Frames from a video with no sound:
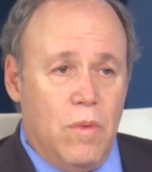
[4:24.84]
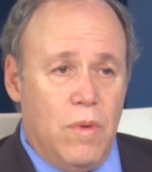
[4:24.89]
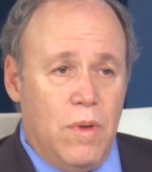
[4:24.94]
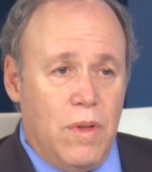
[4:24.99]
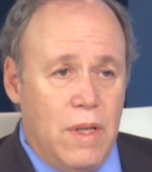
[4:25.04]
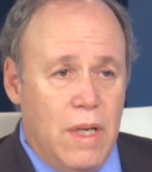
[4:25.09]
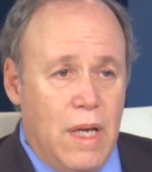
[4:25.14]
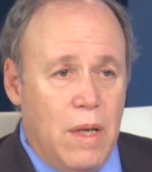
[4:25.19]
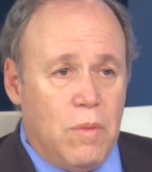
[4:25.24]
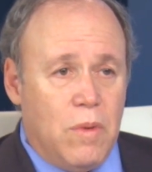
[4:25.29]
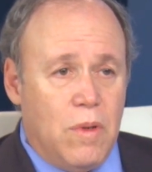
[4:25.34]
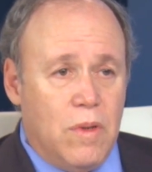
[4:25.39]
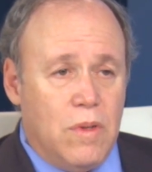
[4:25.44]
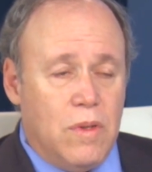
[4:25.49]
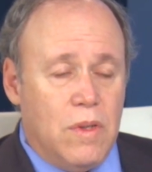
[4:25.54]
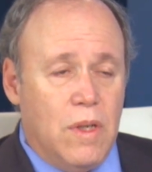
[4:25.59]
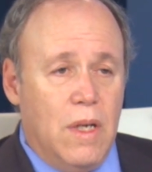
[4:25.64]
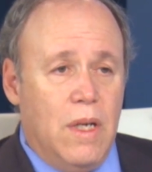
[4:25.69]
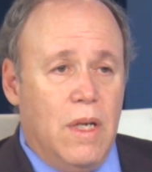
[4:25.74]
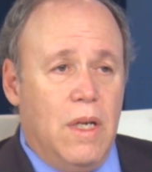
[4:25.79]
with
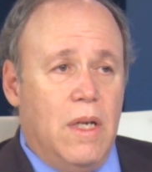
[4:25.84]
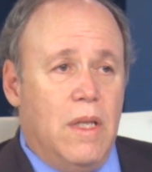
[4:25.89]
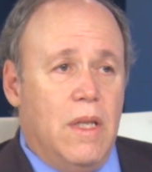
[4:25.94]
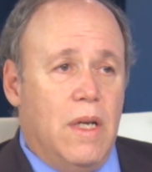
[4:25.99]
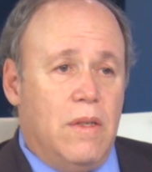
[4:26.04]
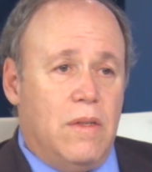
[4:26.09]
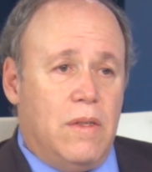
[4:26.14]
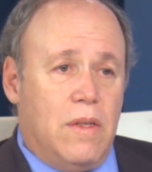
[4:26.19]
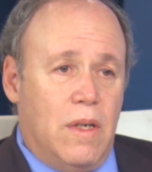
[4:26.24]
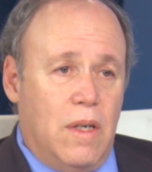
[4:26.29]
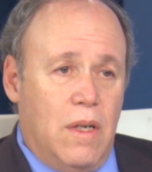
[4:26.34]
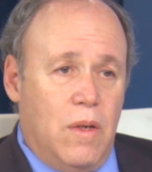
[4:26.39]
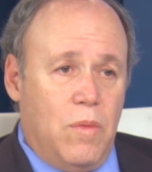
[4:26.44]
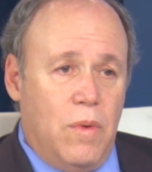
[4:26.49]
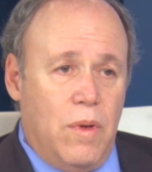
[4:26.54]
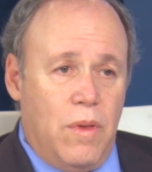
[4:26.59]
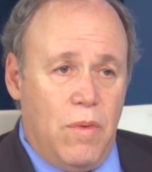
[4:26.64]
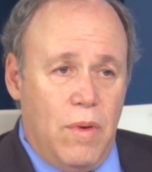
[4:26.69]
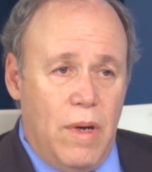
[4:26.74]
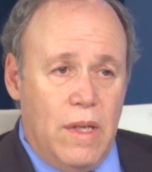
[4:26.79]
neighbors, that started
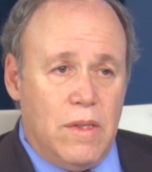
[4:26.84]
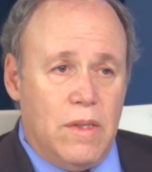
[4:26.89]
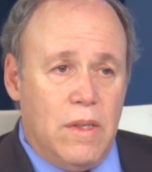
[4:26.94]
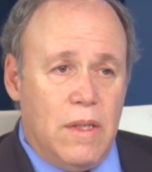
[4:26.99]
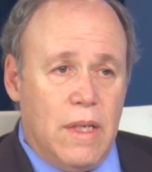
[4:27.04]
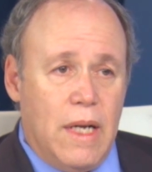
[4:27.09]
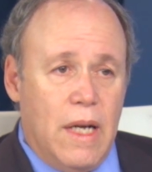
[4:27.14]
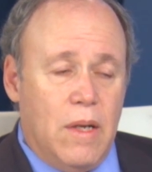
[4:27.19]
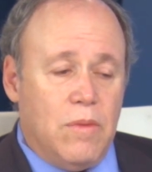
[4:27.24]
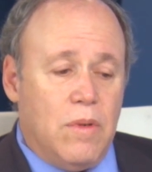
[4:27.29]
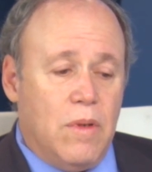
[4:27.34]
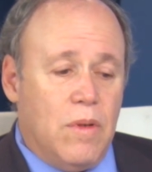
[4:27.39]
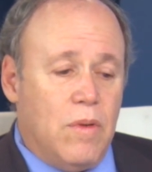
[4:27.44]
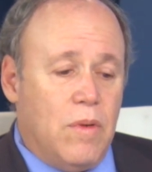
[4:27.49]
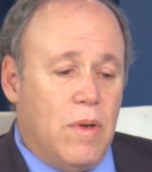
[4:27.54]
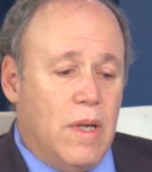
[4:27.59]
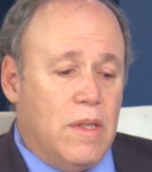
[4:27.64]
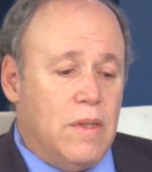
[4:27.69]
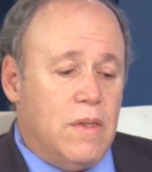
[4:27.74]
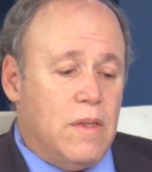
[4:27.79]
with threats and
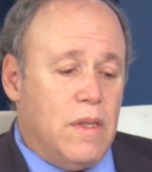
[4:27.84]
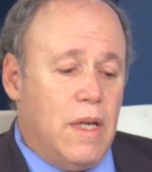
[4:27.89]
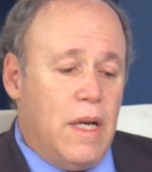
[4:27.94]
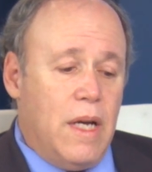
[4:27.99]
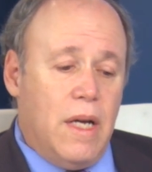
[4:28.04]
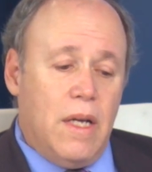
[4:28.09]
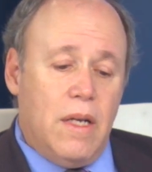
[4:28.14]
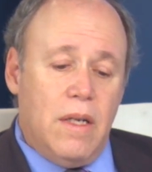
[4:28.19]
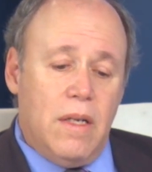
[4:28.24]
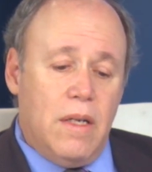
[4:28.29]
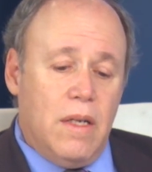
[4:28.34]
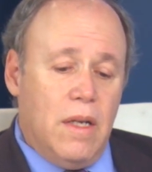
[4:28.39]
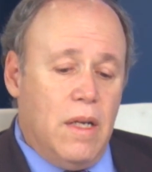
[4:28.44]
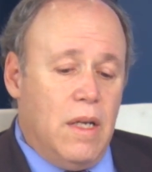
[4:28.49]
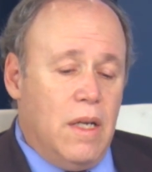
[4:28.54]
counter-threats, and